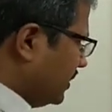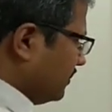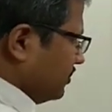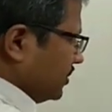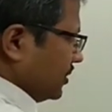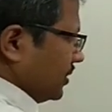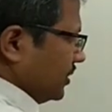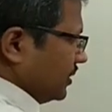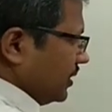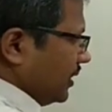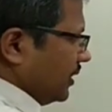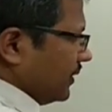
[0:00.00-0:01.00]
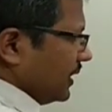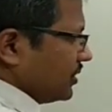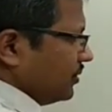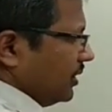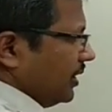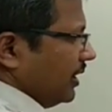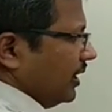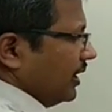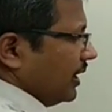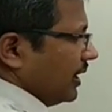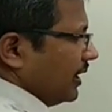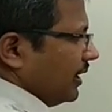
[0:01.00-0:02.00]
That particular thing is actually
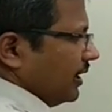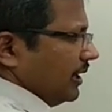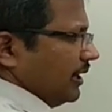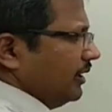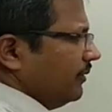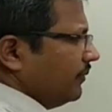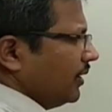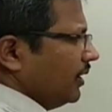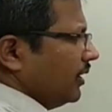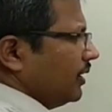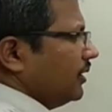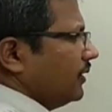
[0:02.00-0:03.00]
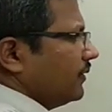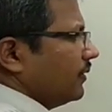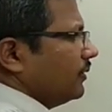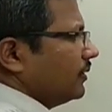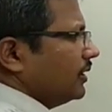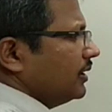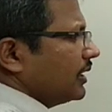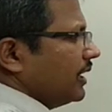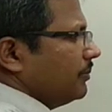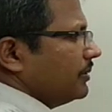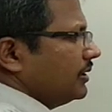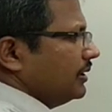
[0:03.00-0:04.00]
D and L. It is not a
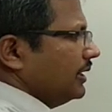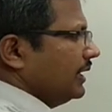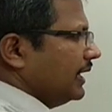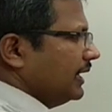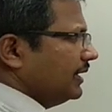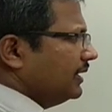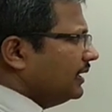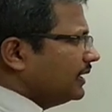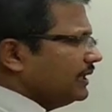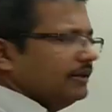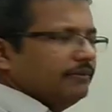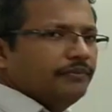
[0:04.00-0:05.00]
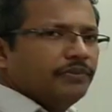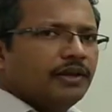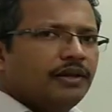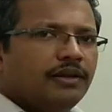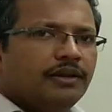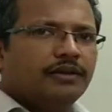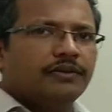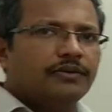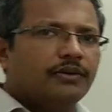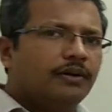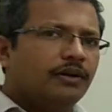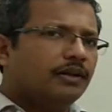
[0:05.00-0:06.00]
capital D and L.
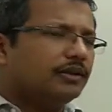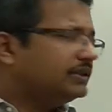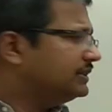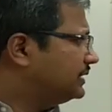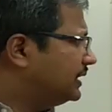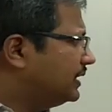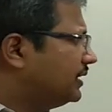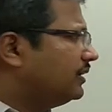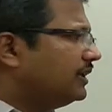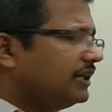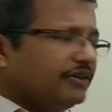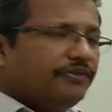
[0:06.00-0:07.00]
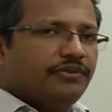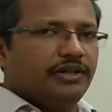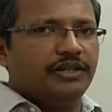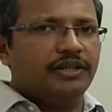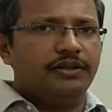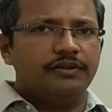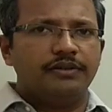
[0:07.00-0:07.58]
So this is entirely different.